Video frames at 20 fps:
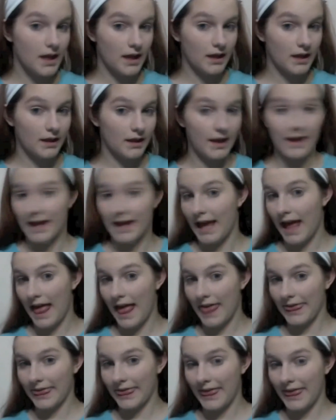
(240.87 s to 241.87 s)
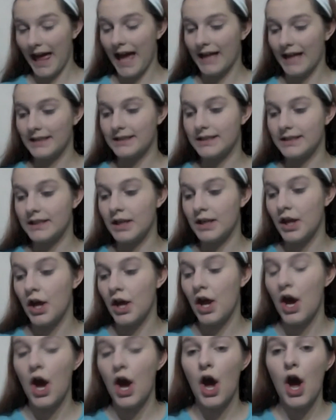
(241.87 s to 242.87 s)
Like that.
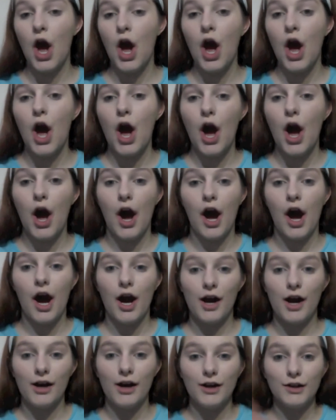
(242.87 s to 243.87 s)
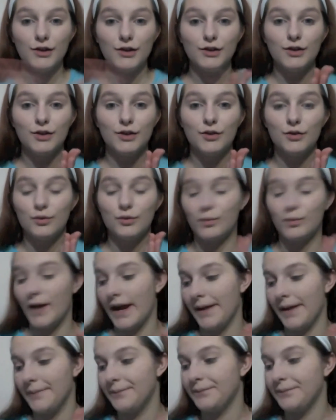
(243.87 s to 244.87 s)
All
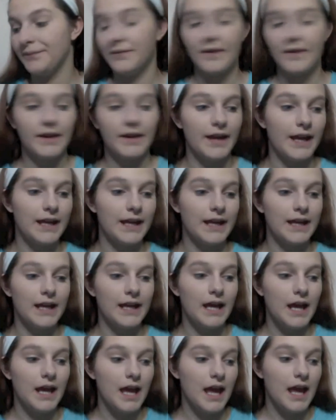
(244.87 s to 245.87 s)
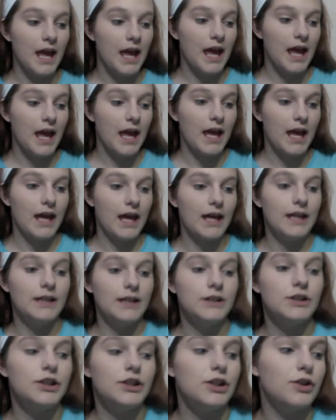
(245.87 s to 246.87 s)
right, getting
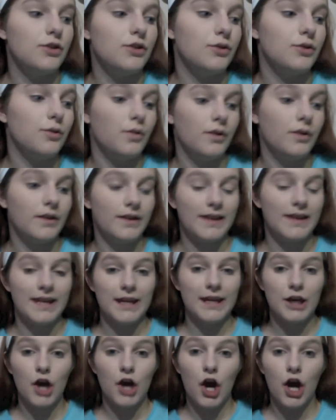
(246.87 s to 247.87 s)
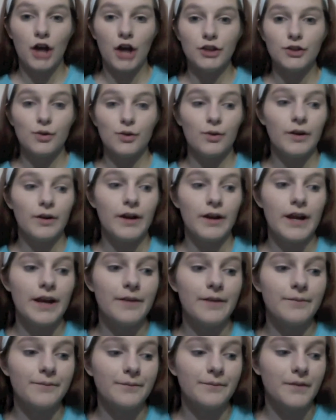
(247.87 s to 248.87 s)
into the contouring,
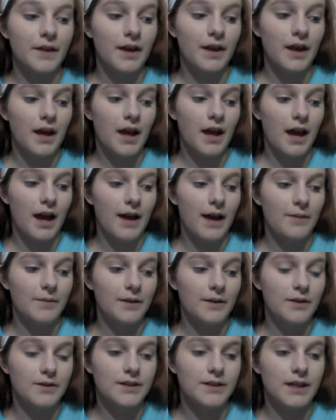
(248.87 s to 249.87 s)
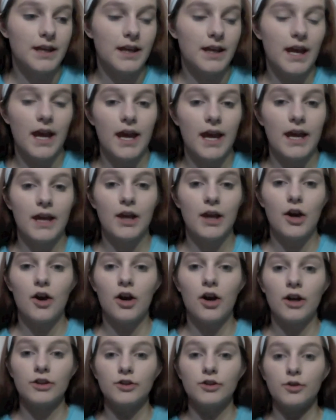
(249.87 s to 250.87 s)
I'm using a
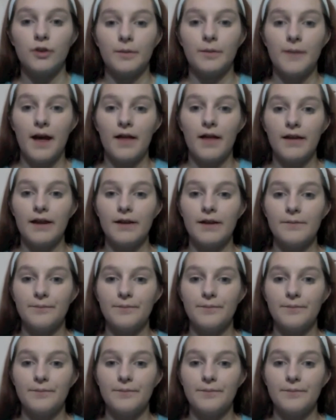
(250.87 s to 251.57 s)
contour palette.